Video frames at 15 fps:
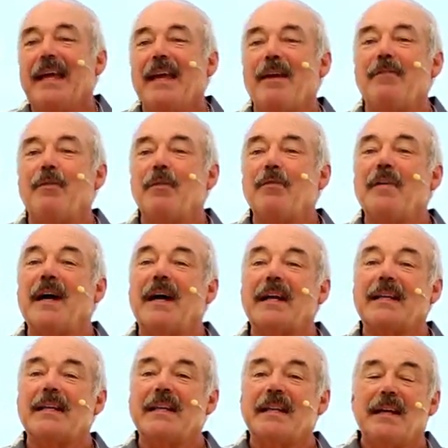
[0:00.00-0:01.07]
If you've
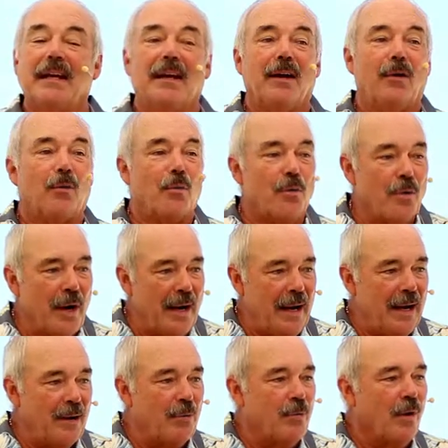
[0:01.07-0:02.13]
got
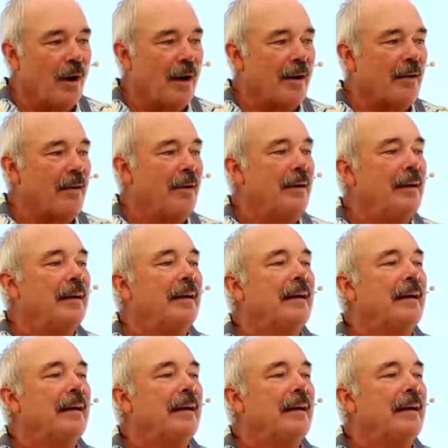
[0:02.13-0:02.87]
running water,